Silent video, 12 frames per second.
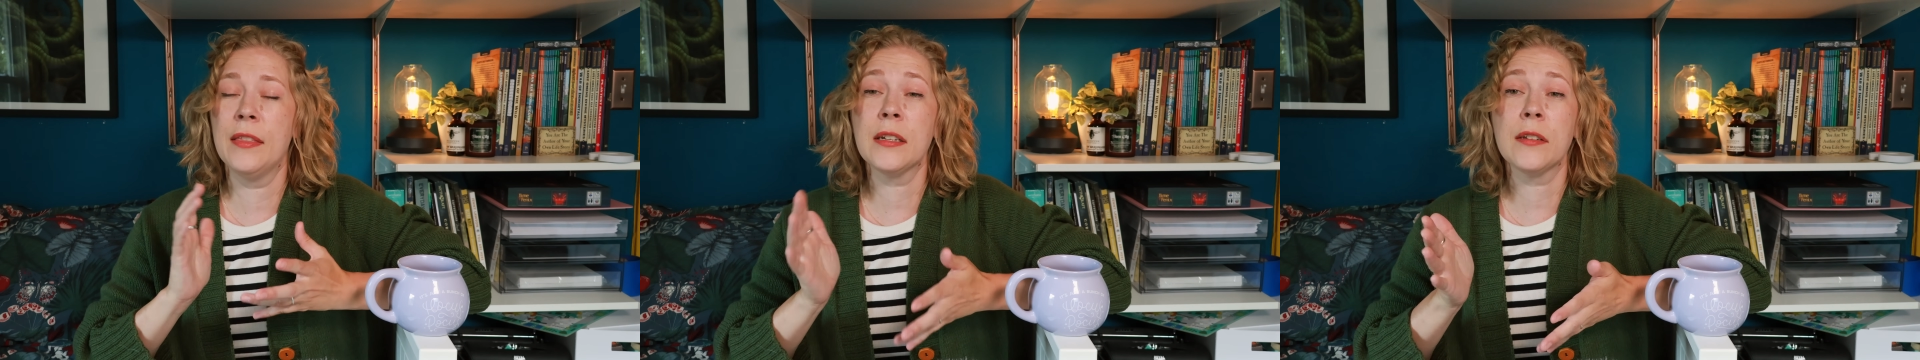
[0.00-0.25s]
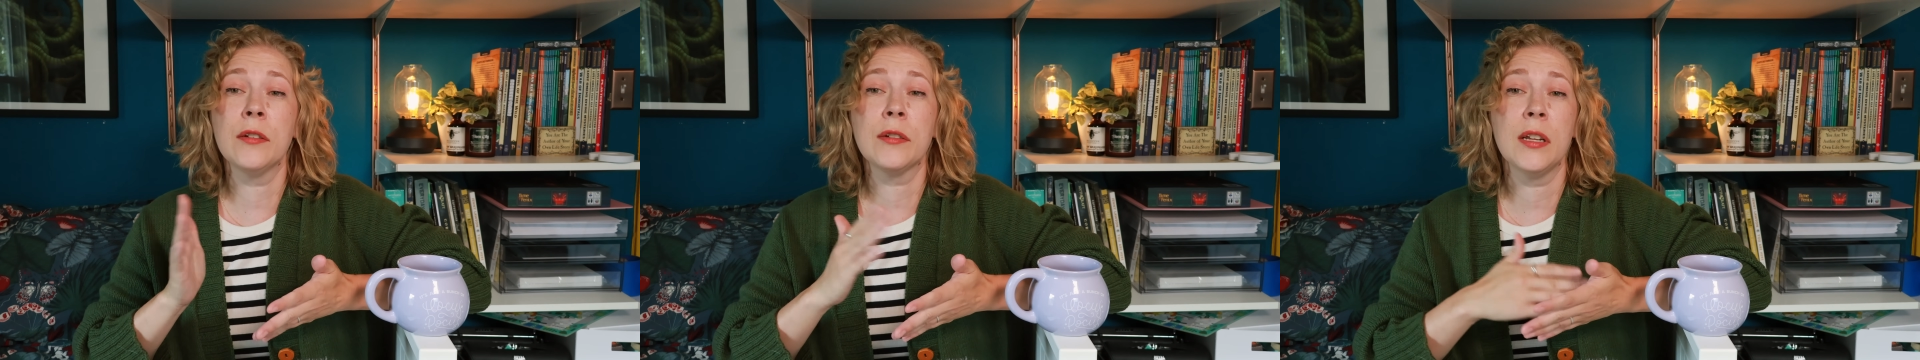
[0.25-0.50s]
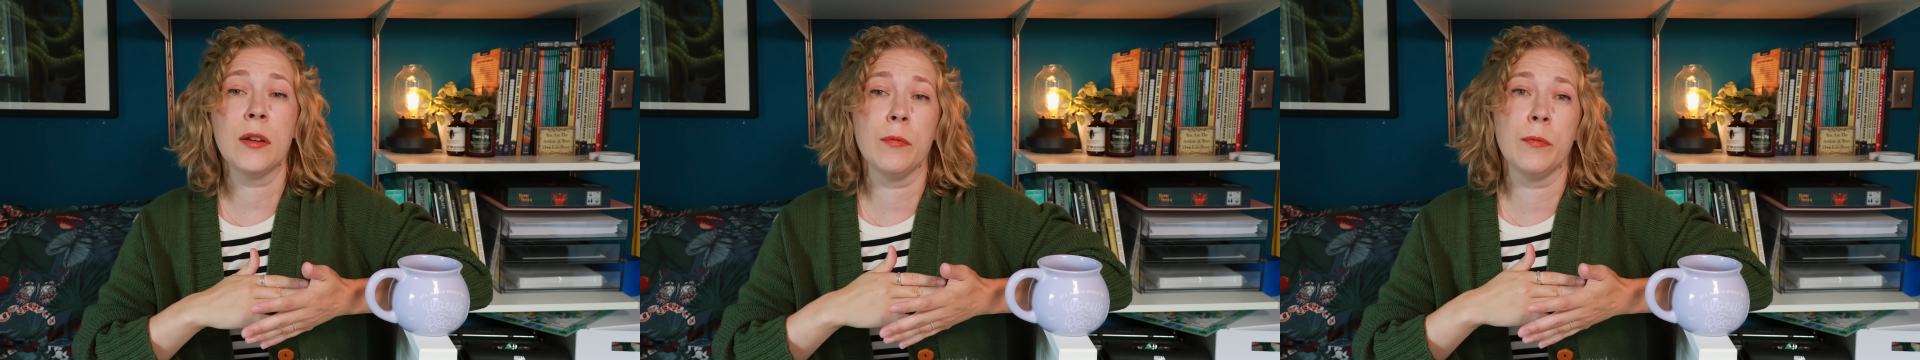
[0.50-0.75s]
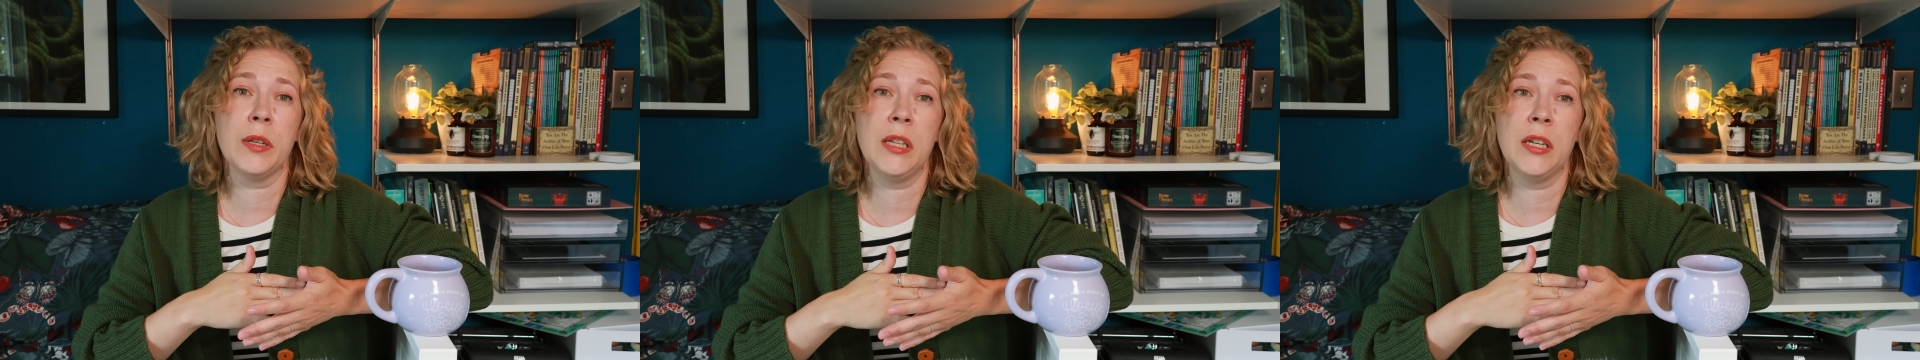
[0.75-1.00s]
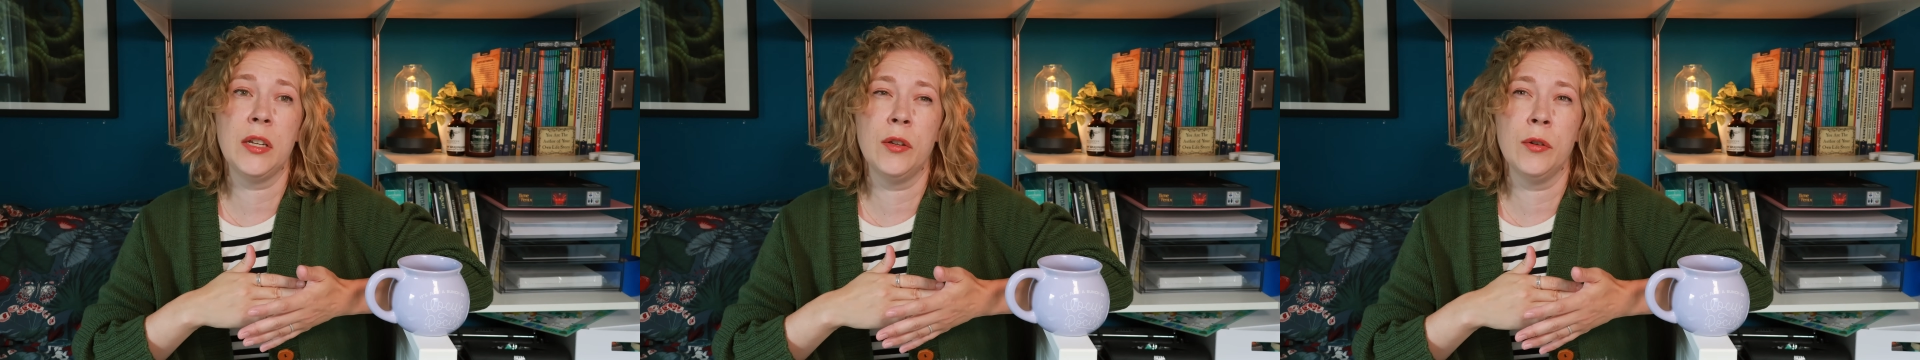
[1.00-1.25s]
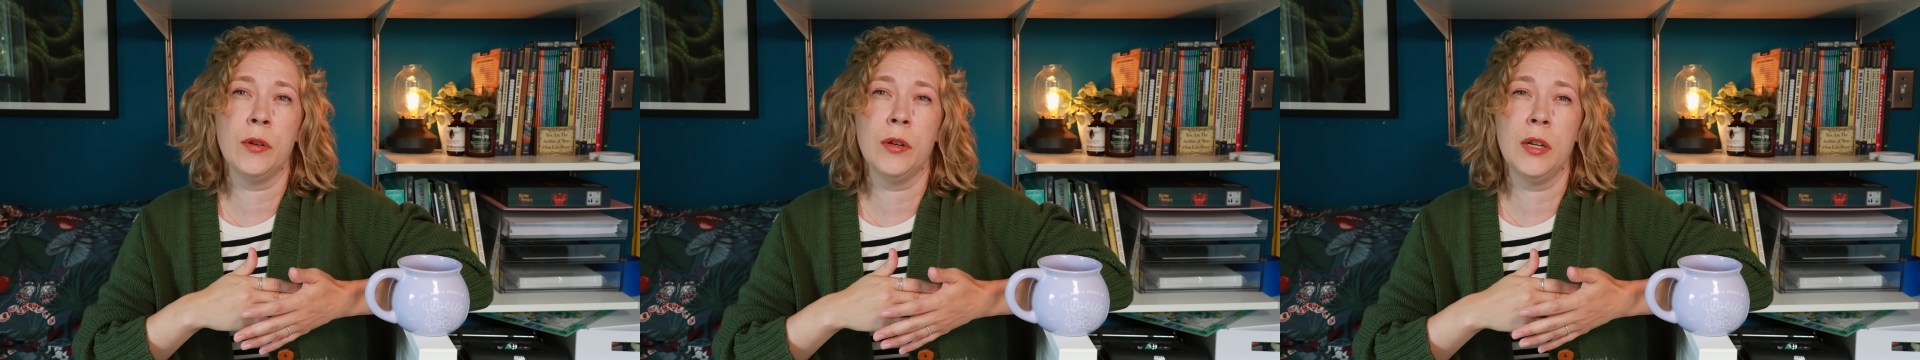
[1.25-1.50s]
This looks like a really
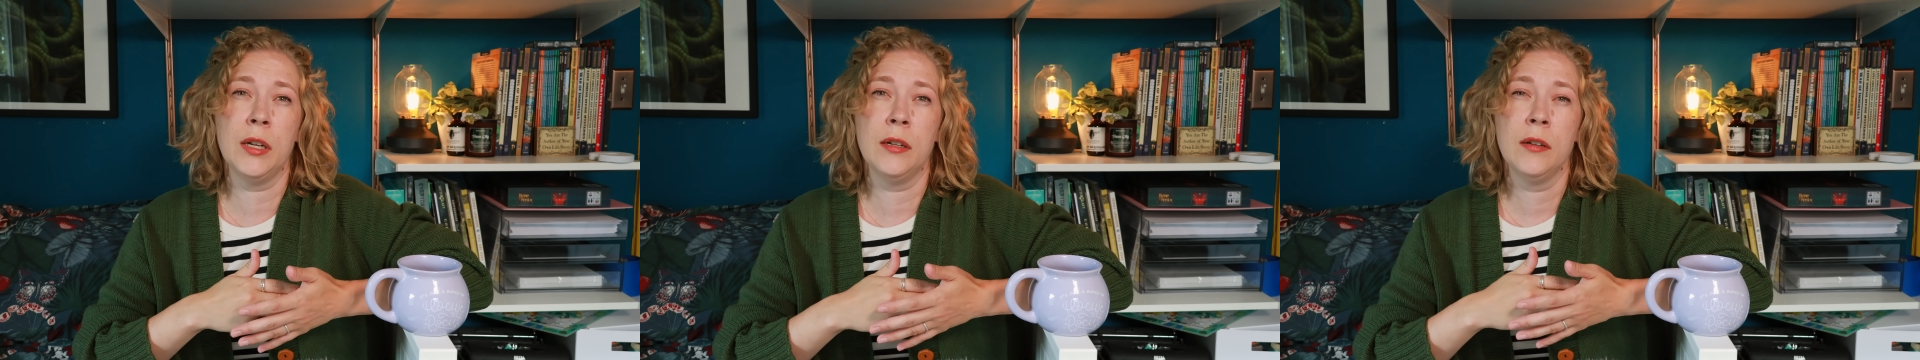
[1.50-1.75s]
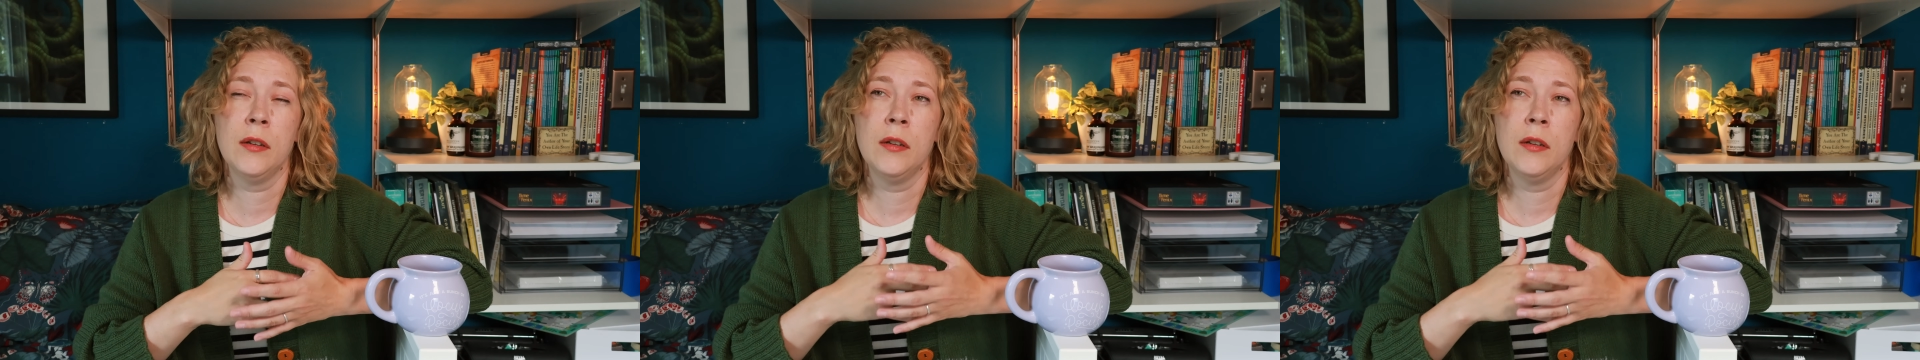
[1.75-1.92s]
good